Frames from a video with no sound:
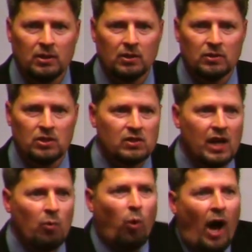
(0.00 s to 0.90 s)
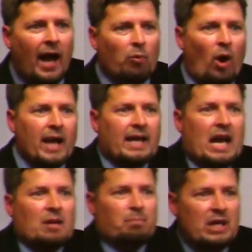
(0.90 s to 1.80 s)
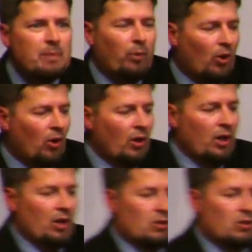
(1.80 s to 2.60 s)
So you say, why, why can't people